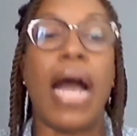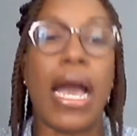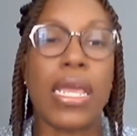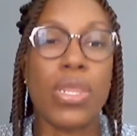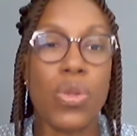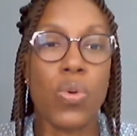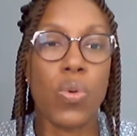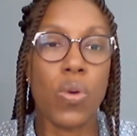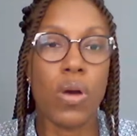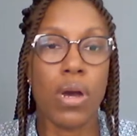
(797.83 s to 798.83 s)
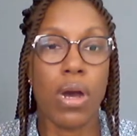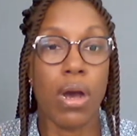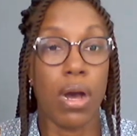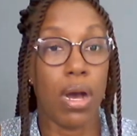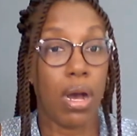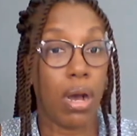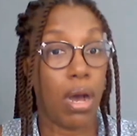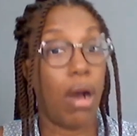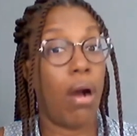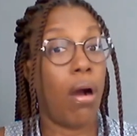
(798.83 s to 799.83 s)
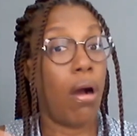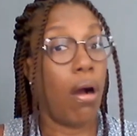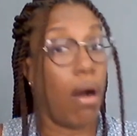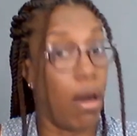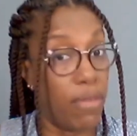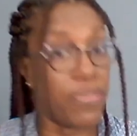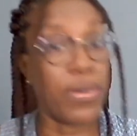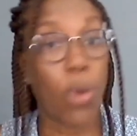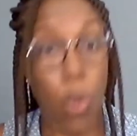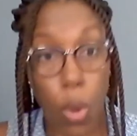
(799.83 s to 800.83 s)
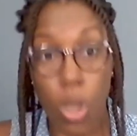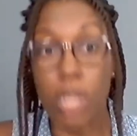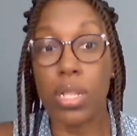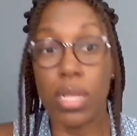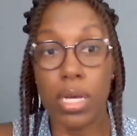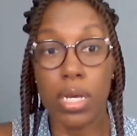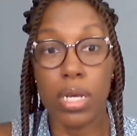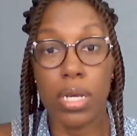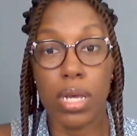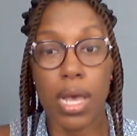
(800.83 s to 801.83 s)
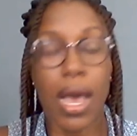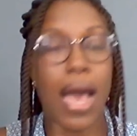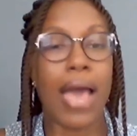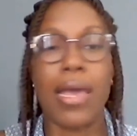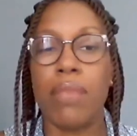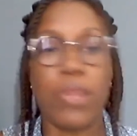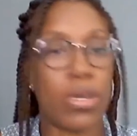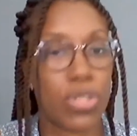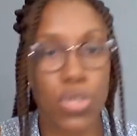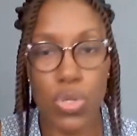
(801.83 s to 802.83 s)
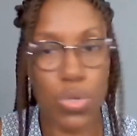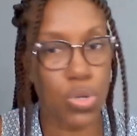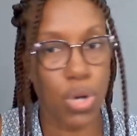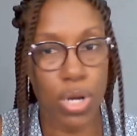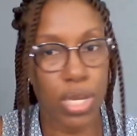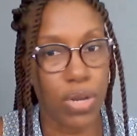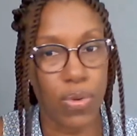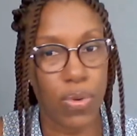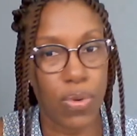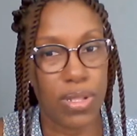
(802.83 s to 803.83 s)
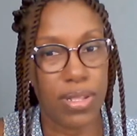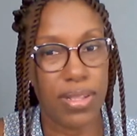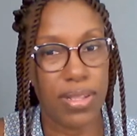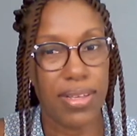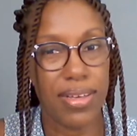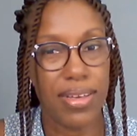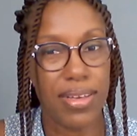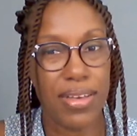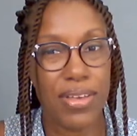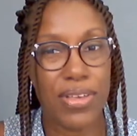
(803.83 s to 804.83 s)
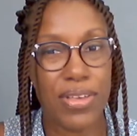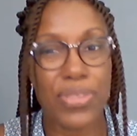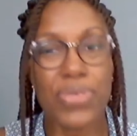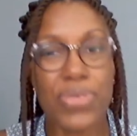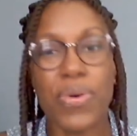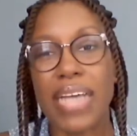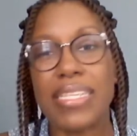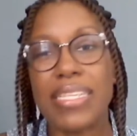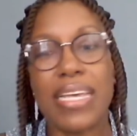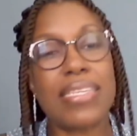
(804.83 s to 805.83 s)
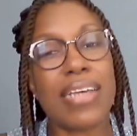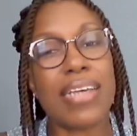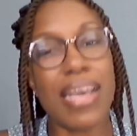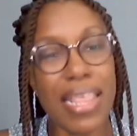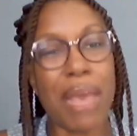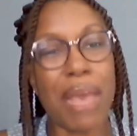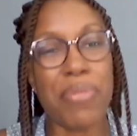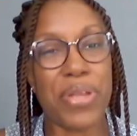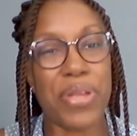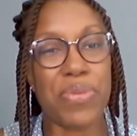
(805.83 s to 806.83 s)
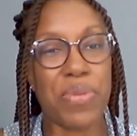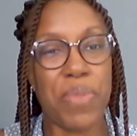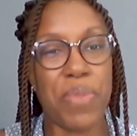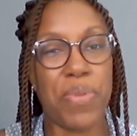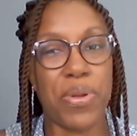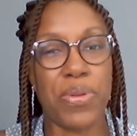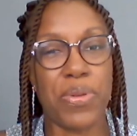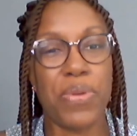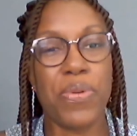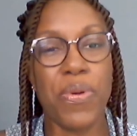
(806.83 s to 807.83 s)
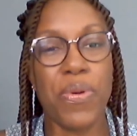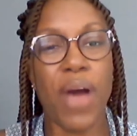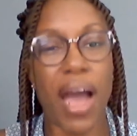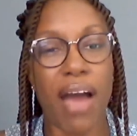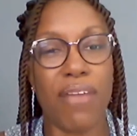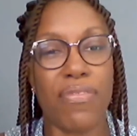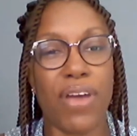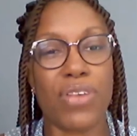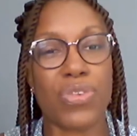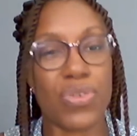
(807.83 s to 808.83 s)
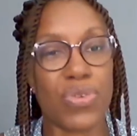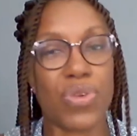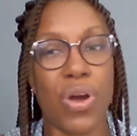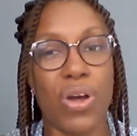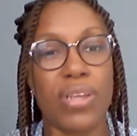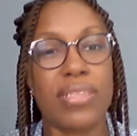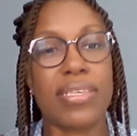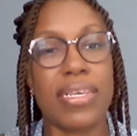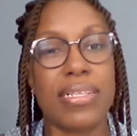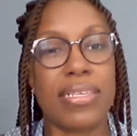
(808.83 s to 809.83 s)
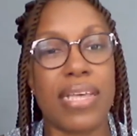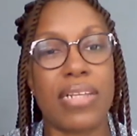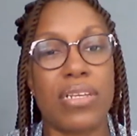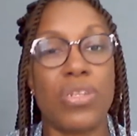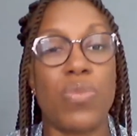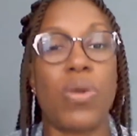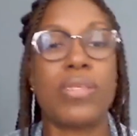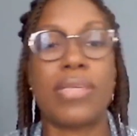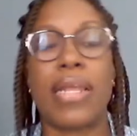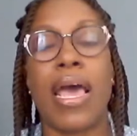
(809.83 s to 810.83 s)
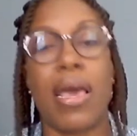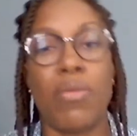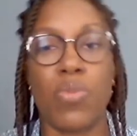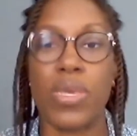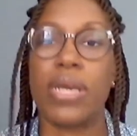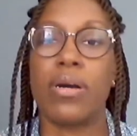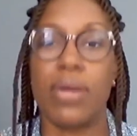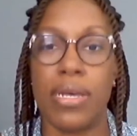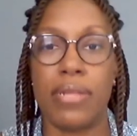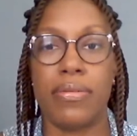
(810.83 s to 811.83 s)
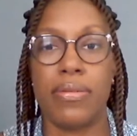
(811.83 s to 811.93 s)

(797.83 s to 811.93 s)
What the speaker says: I know of all, I am not strong in all. So I tend to collaborate with people who have a strong skill set in the ones that I am weaker in.